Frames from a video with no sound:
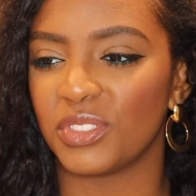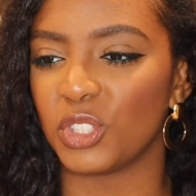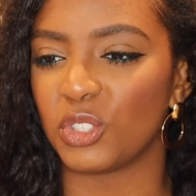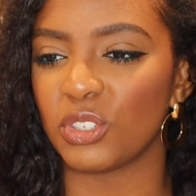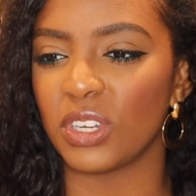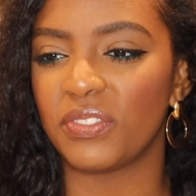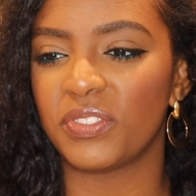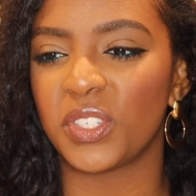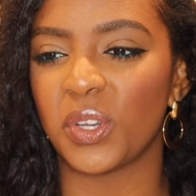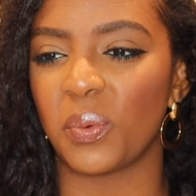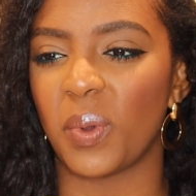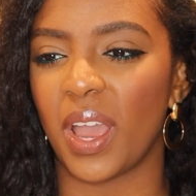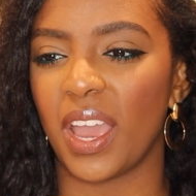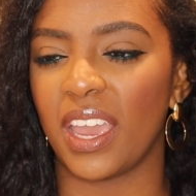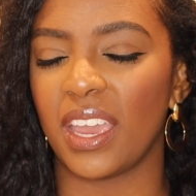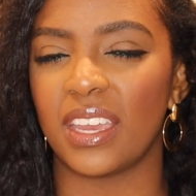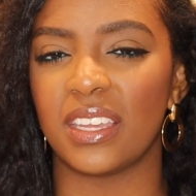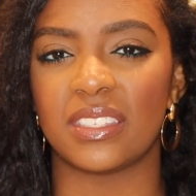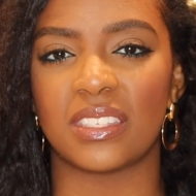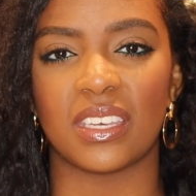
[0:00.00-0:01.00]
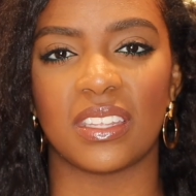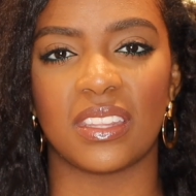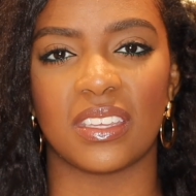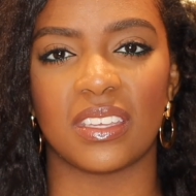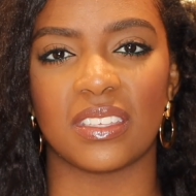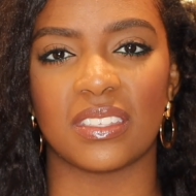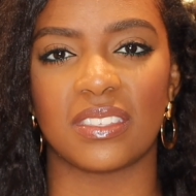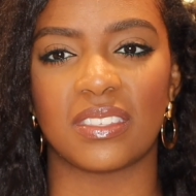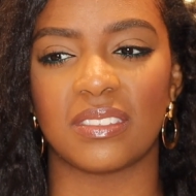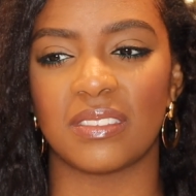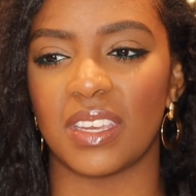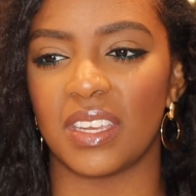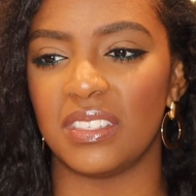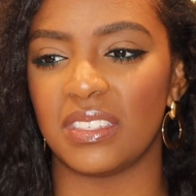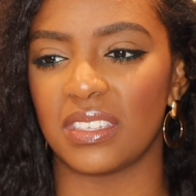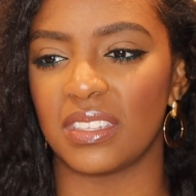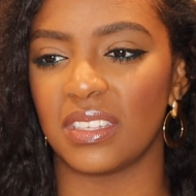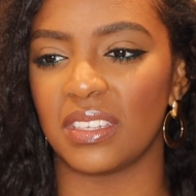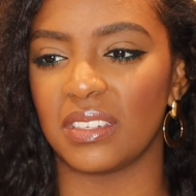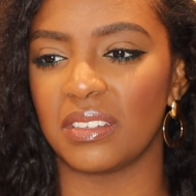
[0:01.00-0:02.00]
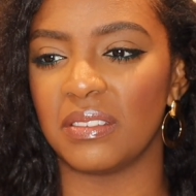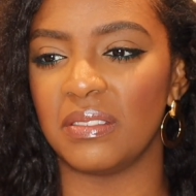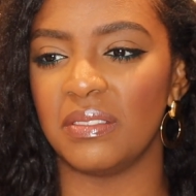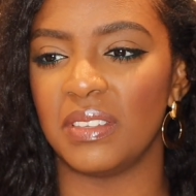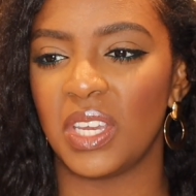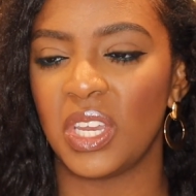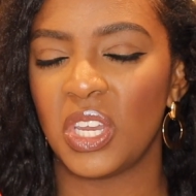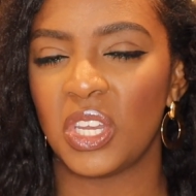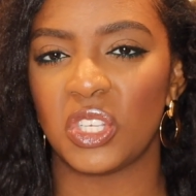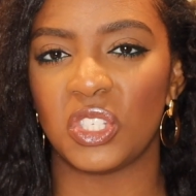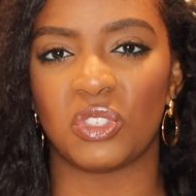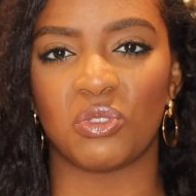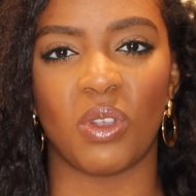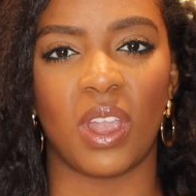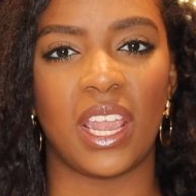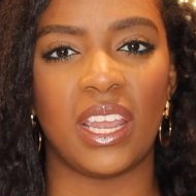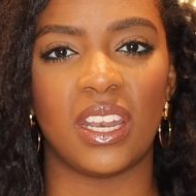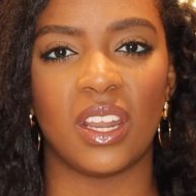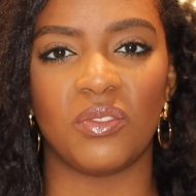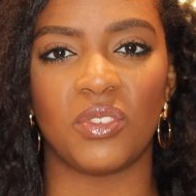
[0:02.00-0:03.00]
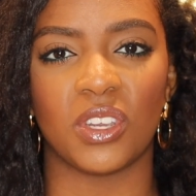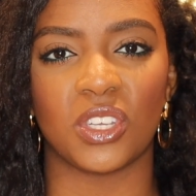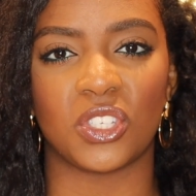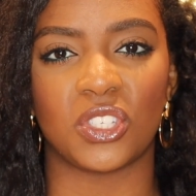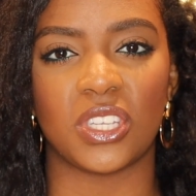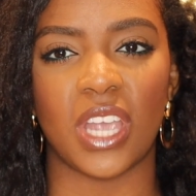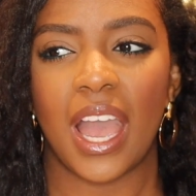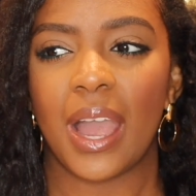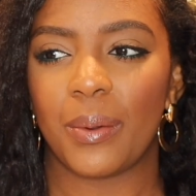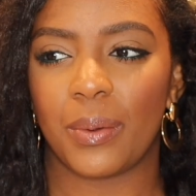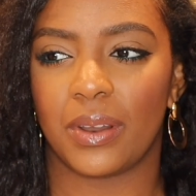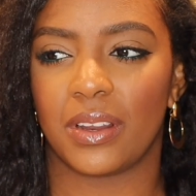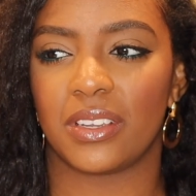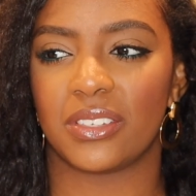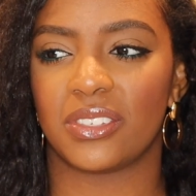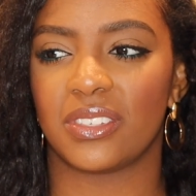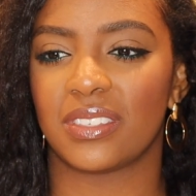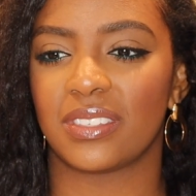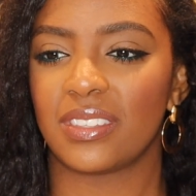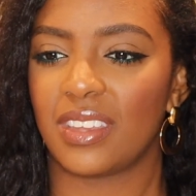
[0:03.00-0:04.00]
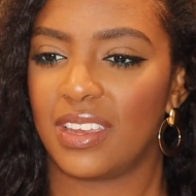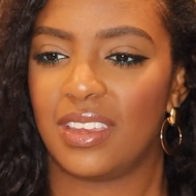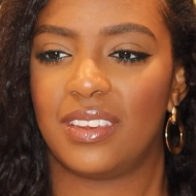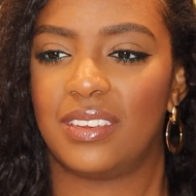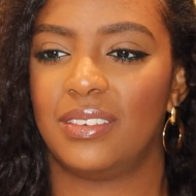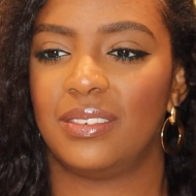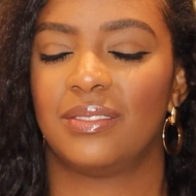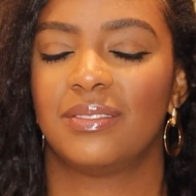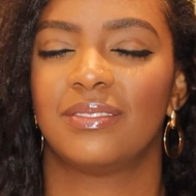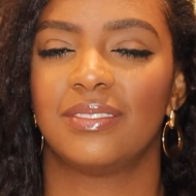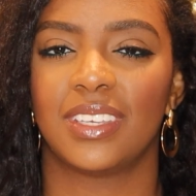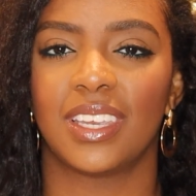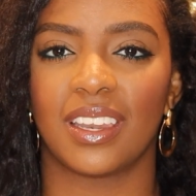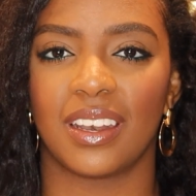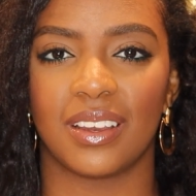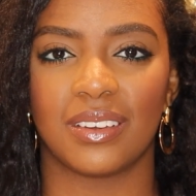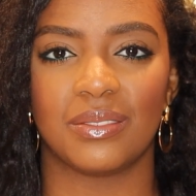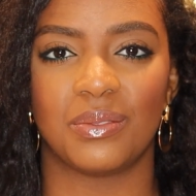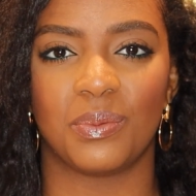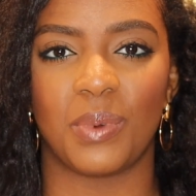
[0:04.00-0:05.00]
drift away into the drain of your shower. It's just like, you know,